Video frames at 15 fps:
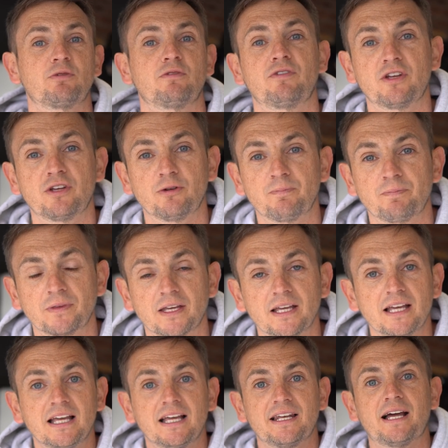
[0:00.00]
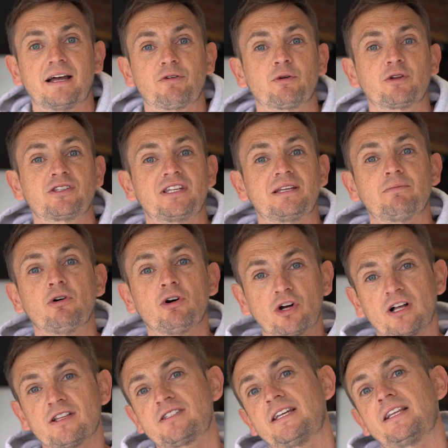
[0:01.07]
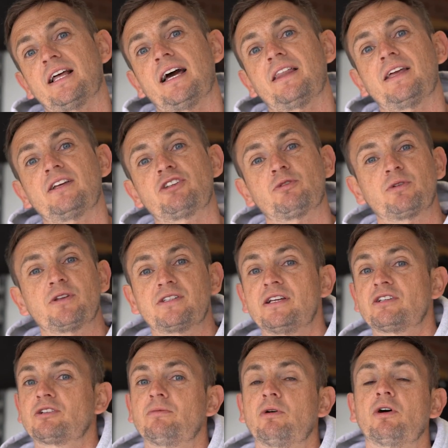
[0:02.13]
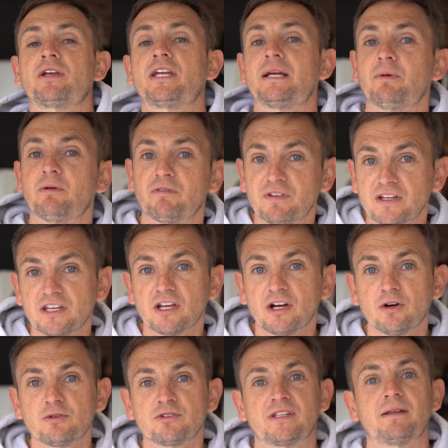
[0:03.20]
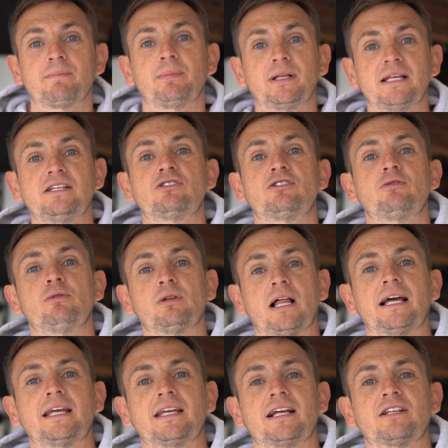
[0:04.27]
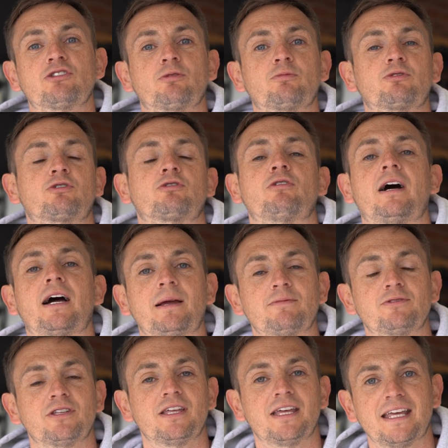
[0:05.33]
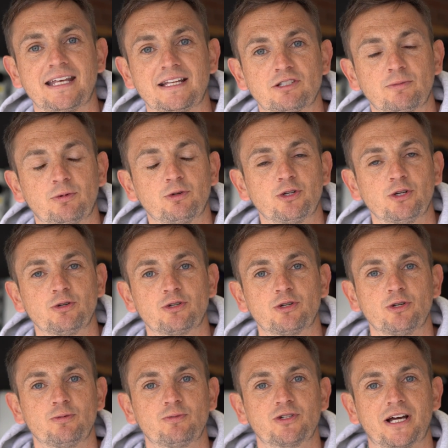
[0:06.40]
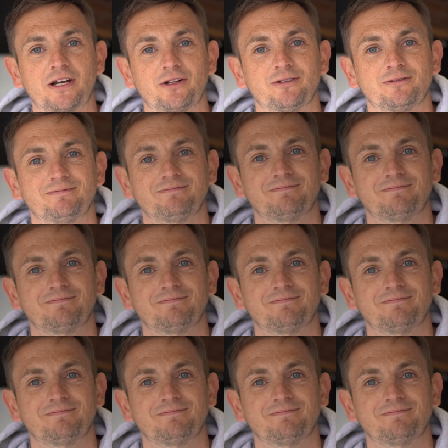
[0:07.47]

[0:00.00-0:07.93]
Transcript: with you. Now, if you want to see more content like this, you want to see some more Heatable videos, then please do like and subscribe to the Heatable YouTube channel.